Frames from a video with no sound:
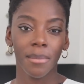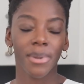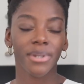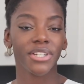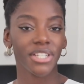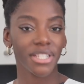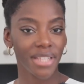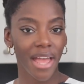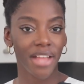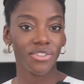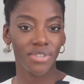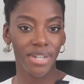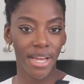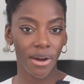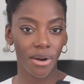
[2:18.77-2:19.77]
but just
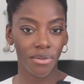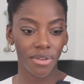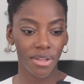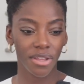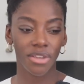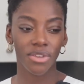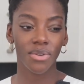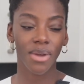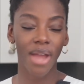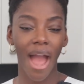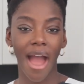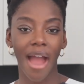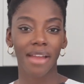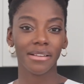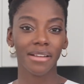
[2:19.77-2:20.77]
naturally healthy that you
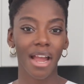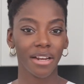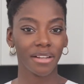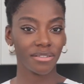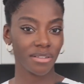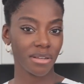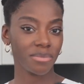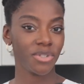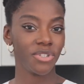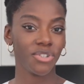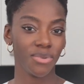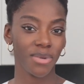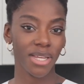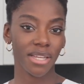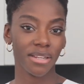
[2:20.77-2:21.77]
can kind of
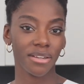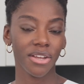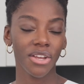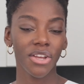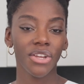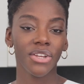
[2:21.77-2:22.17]
substitute in.